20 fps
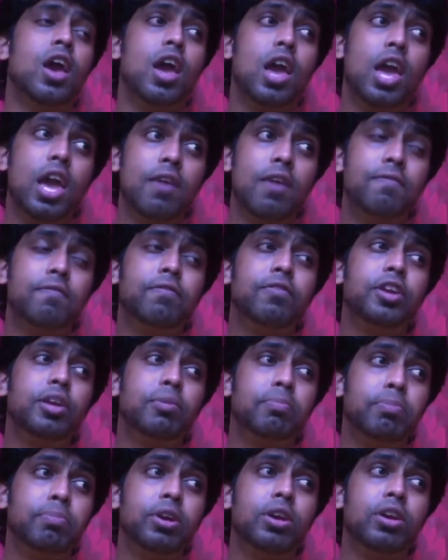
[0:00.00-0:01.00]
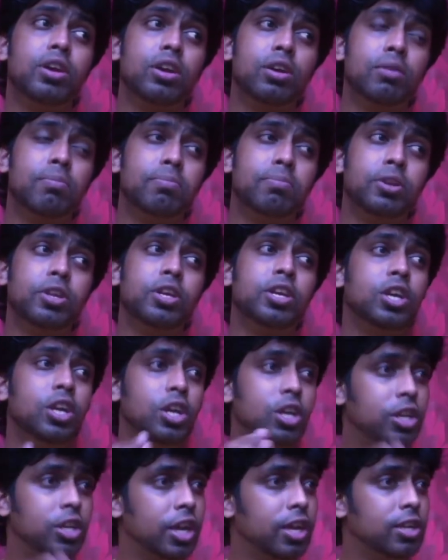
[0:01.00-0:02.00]
Every big company
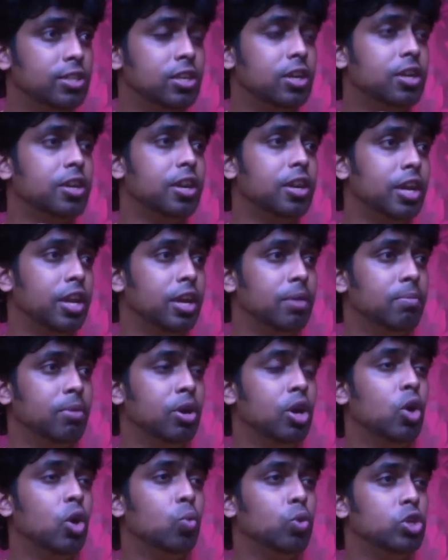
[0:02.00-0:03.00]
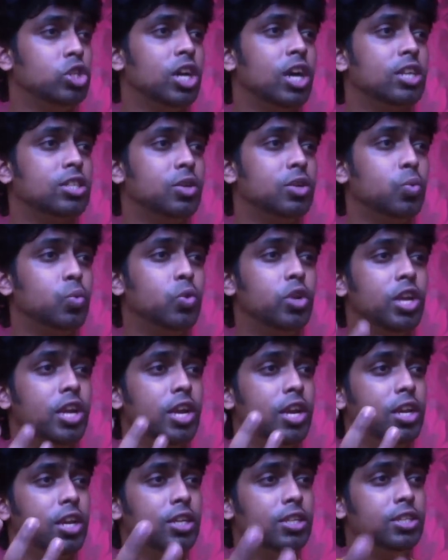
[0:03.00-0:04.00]
takes a name which has a
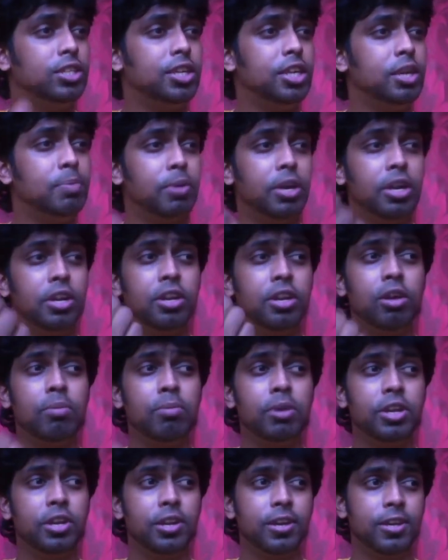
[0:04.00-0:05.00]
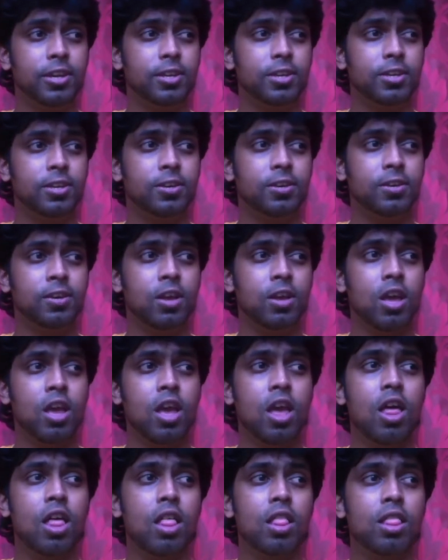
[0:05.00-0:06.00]
really deep inner meaning in it.
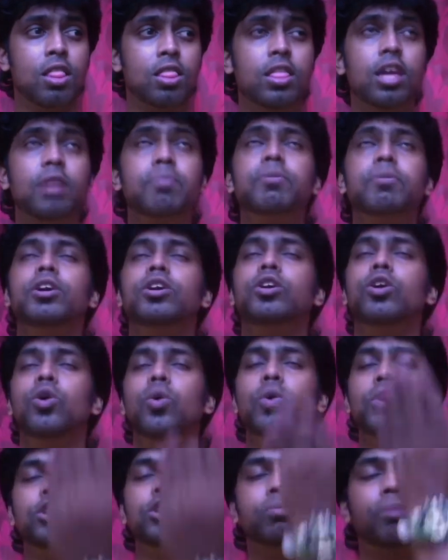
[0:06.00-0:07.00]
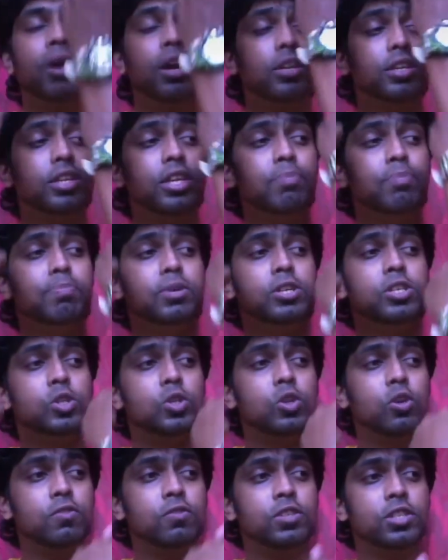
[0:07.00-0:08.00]
Let me go into my
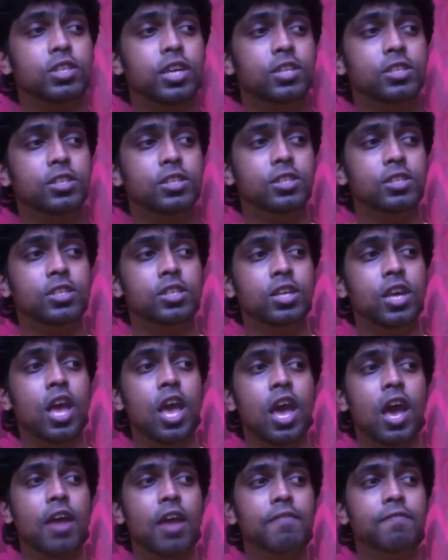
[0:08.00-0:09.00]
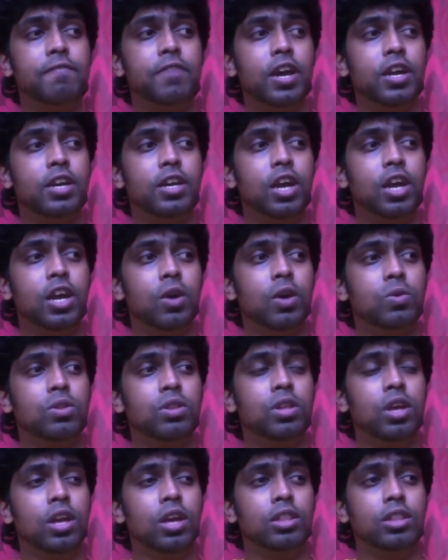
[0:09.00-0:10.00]
deepest of senses and find out
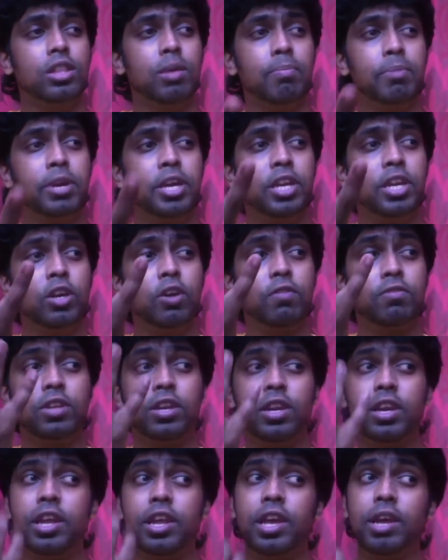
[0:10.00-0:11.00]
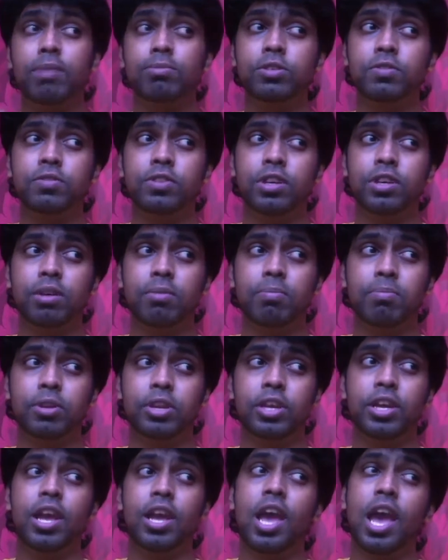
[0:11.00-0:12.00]
the meaning of the names of the
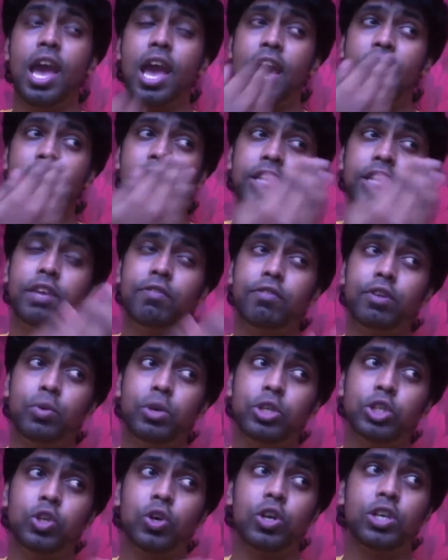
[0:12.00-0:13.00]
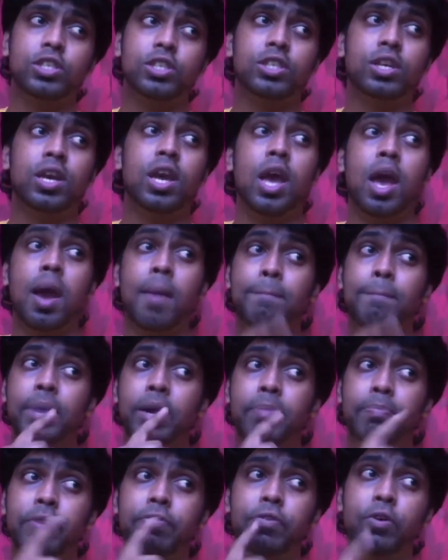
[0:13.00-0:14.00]
company and give you a choice.
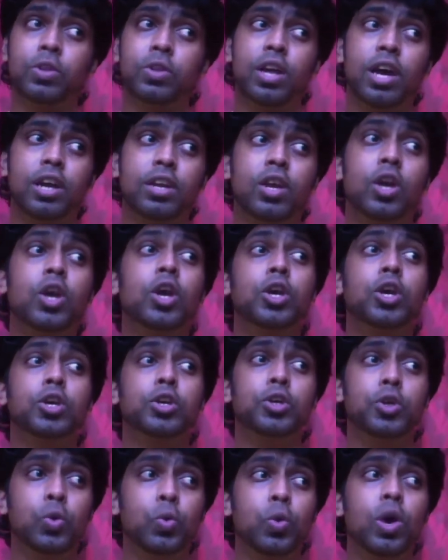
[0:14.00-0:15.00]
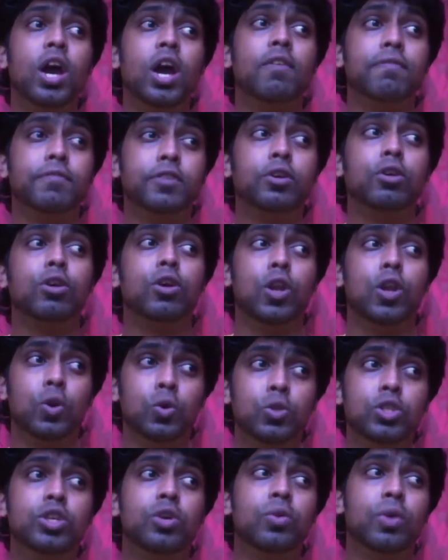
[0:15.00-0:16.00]
But before that, you have to
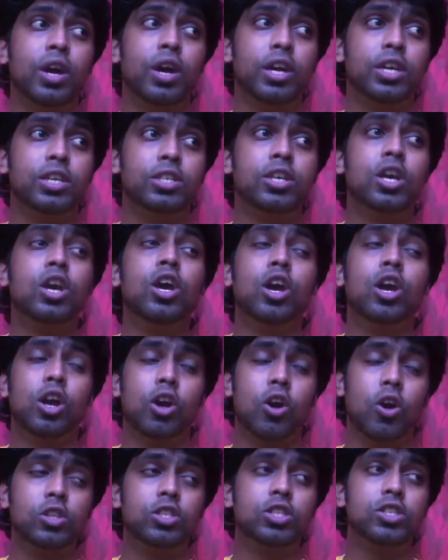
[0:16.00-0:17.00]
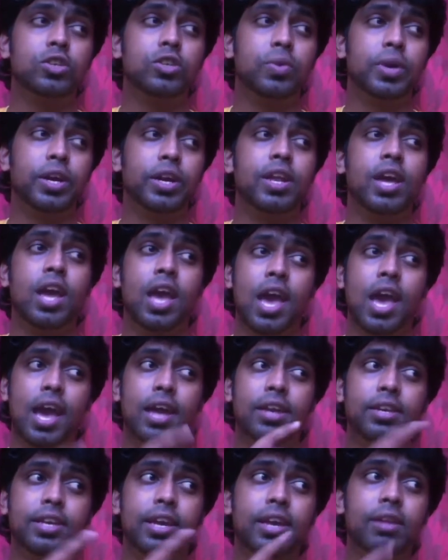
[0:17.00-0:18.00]
close your eyes, concentrate,
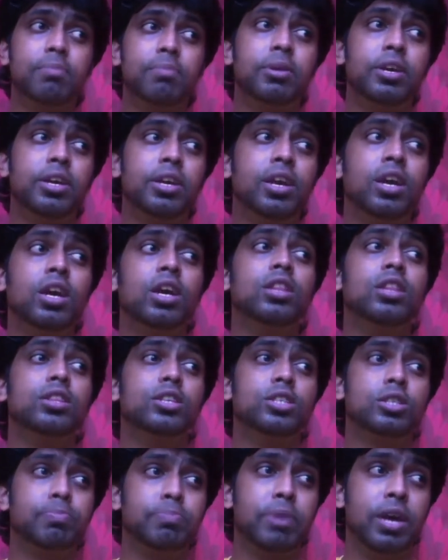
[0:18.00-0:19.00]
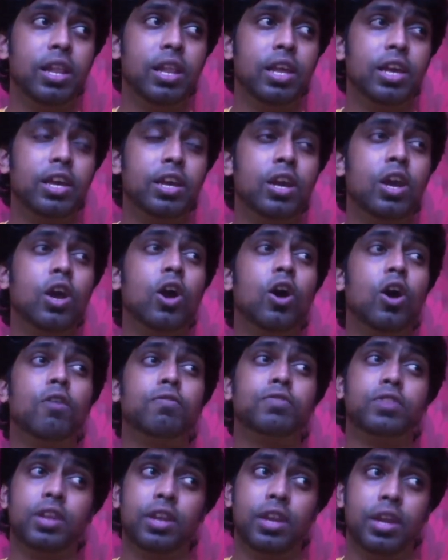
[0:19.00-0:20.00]
and tell me the spelling of
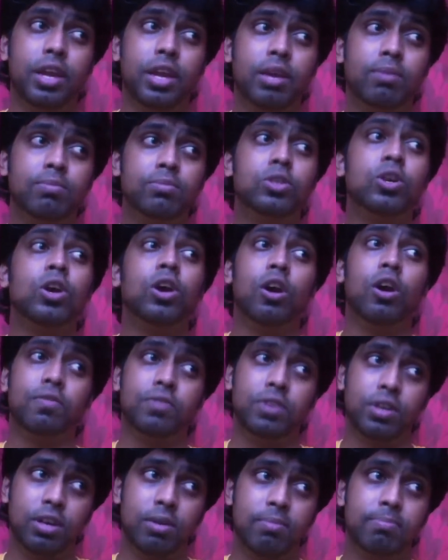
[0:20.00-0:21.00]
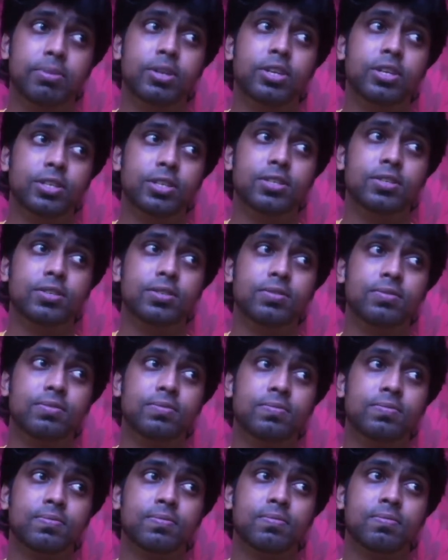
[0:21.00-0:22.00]
the names of the companies.
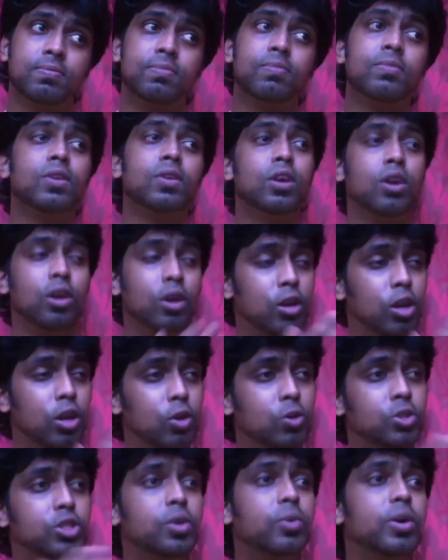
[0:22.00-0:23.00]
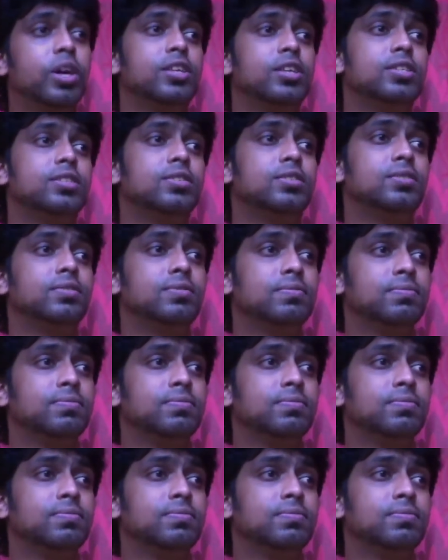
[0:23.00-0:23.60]
Close your eyes.